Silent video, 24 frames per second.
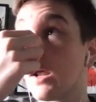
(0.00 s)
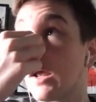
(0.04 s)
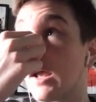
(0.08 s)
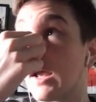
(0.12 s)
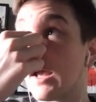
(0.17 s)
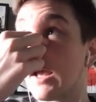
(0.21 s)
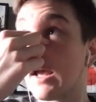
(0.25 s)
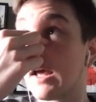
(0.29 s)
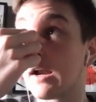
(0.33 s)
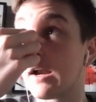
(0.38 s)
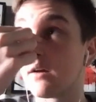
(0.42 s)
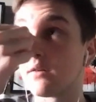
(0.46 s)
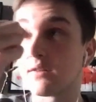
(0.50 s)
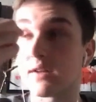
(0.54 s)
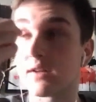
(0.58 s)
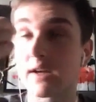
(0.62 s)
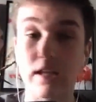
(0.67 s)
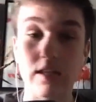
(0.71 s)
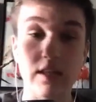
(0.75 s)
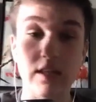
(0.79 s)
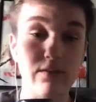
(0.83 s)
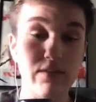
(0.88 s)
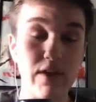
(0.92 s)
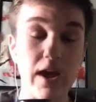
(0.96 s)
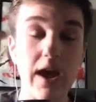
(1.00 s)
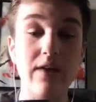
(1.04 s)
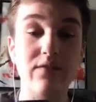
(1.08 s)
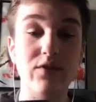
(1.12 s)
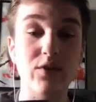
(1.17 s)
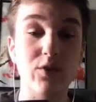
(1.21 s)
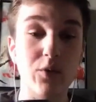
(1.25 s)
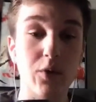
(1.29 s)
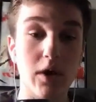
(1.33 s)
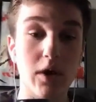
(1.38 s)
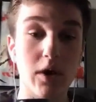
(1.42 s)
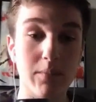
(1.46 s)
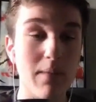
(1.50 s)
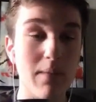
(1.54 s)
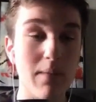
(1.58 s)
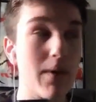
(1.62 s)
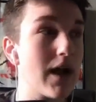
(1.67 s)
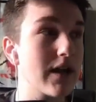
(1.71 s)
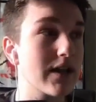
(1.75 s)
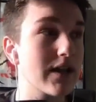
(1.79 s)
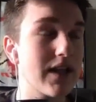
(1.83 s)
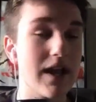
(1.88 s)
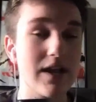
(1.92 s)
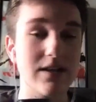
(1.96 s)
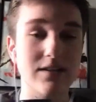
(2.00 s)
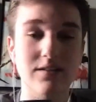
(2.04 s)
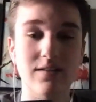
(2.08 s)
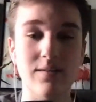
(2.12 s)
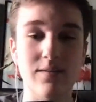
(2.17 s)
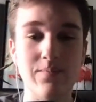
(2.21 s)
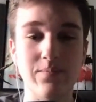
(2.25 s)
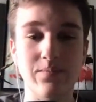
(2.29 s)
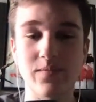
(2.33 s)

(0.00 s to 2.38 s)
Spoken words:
And I was like, I'd love to have you on my podcast.